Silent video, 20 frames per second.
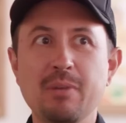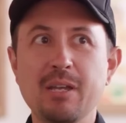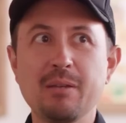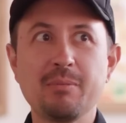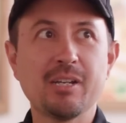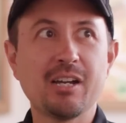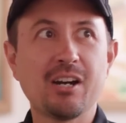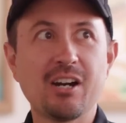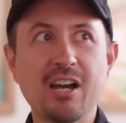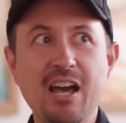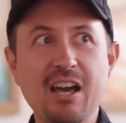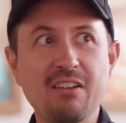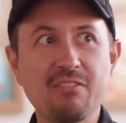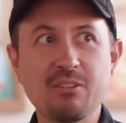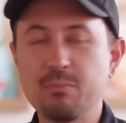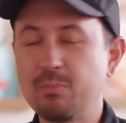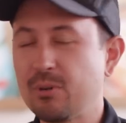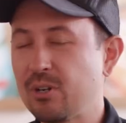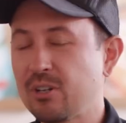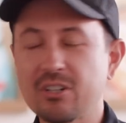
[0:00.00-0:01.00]
maybe I'll have a
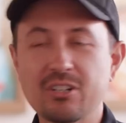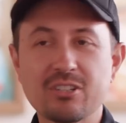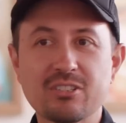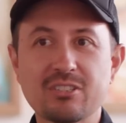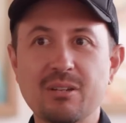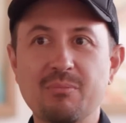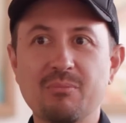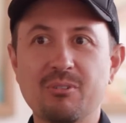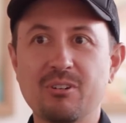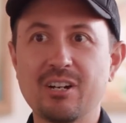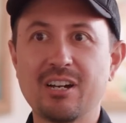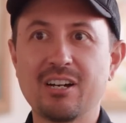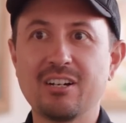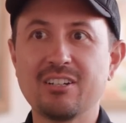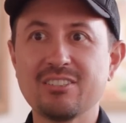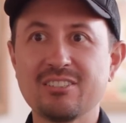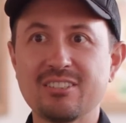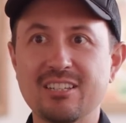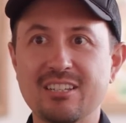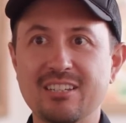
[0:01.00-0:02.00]
burger somewhere else